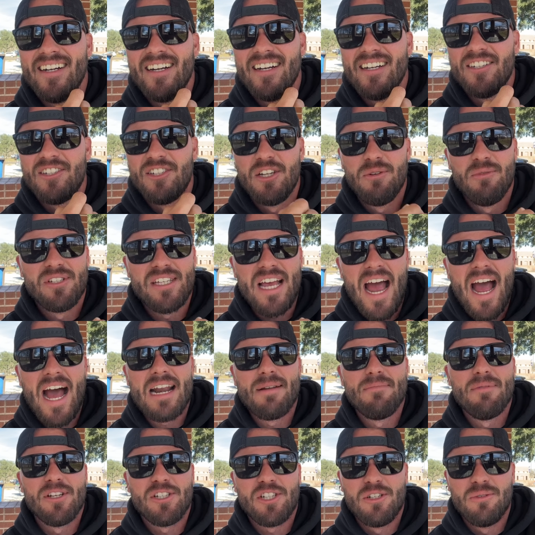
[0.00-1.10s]
She was
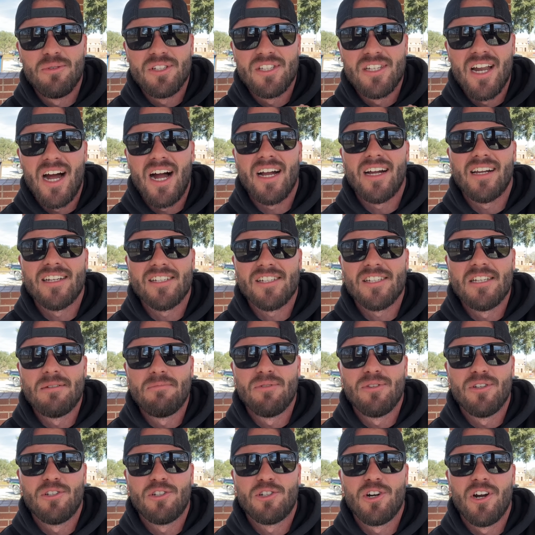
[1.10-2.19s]
adamant she was not going to sleep
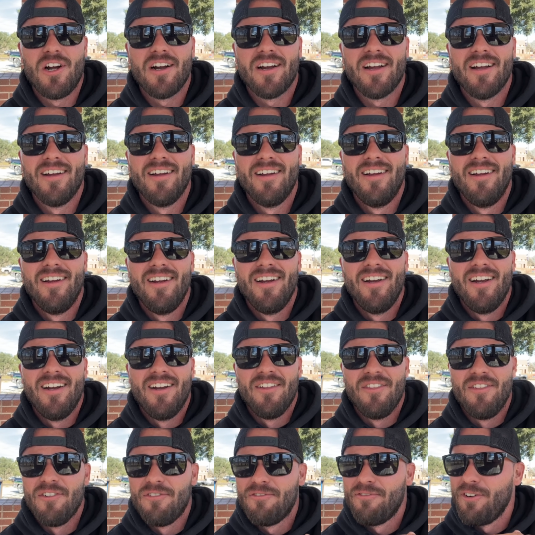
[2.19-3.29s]
in the truck
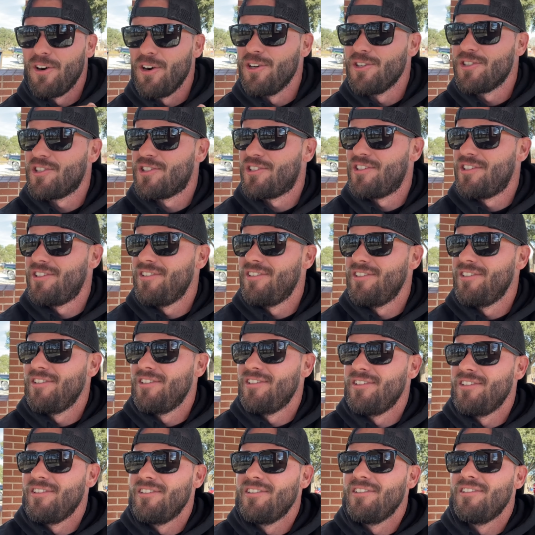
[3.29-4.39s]

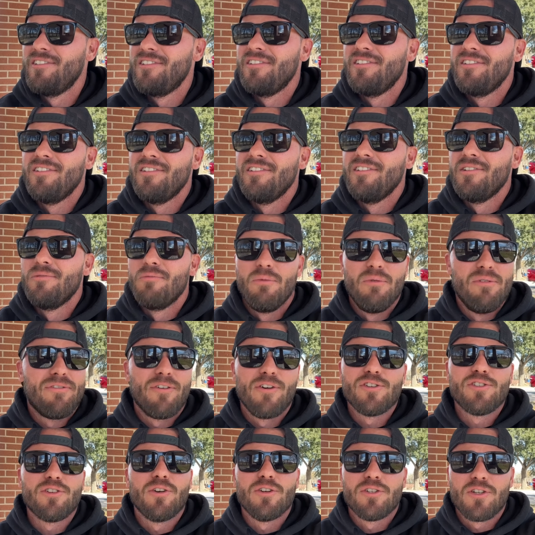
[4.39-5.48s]
when we
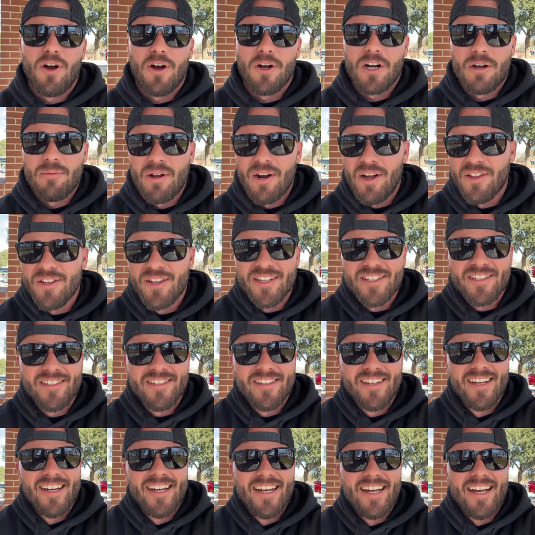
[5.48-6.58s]
first started talking about all this.
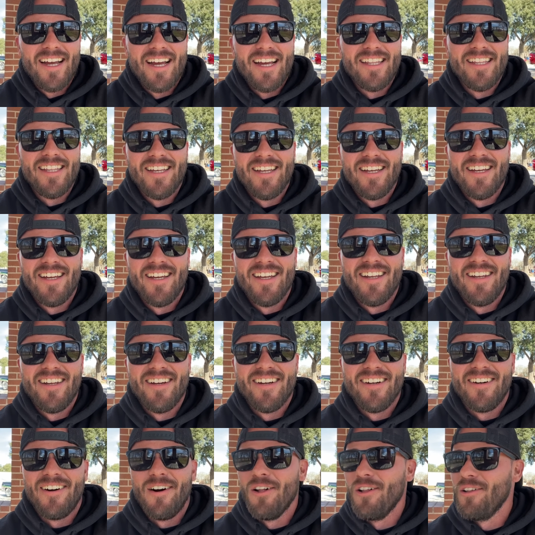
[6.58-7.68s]
And then
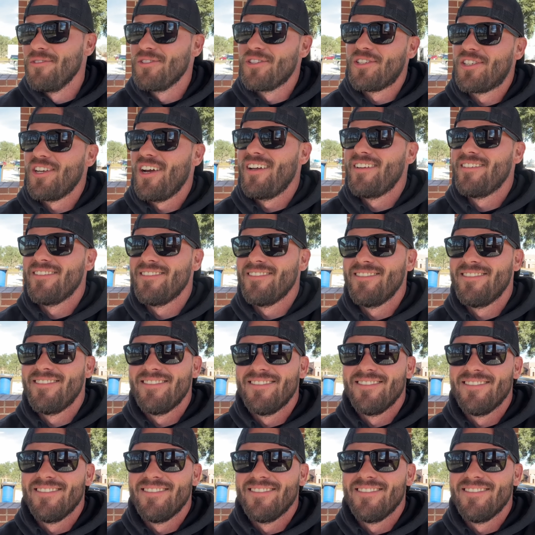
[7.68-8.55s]
all of a sudden,